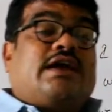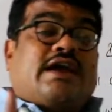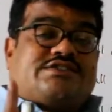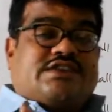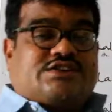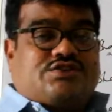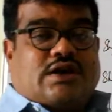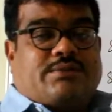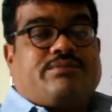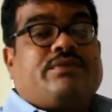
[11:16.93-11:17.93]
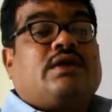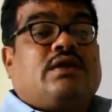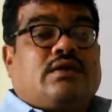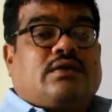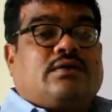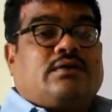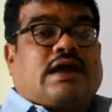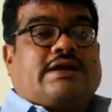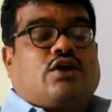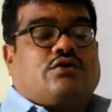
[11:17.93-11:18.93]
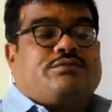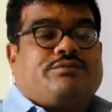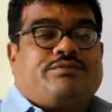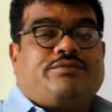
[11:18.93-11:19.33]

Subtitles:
etc. Write down.